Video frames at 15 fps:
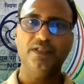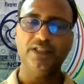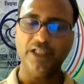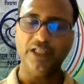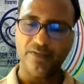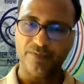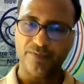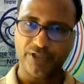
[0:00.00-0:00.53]

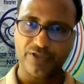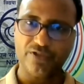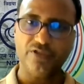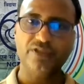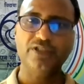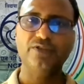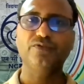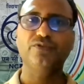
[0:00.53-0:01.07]
They will be
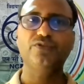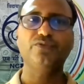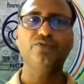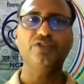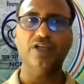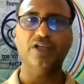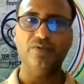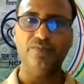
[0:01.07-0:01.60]
discussing with you,
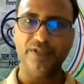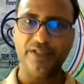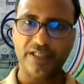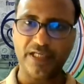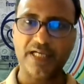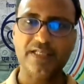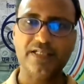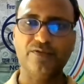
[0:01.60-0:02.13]
they will be
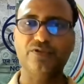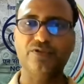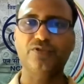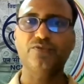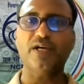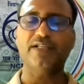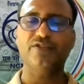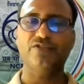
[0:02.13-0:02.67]
interacting with
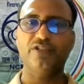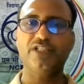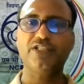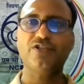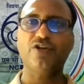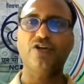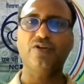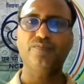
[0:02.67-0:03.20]
you. I
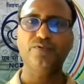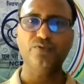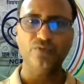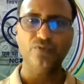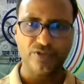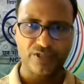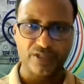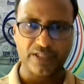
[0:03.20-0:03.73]
suggest all of you
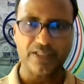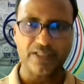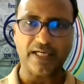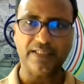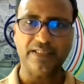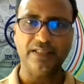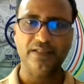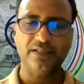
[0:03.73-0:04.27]
don't sit
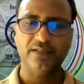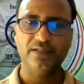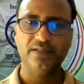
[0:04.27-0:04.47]
idle,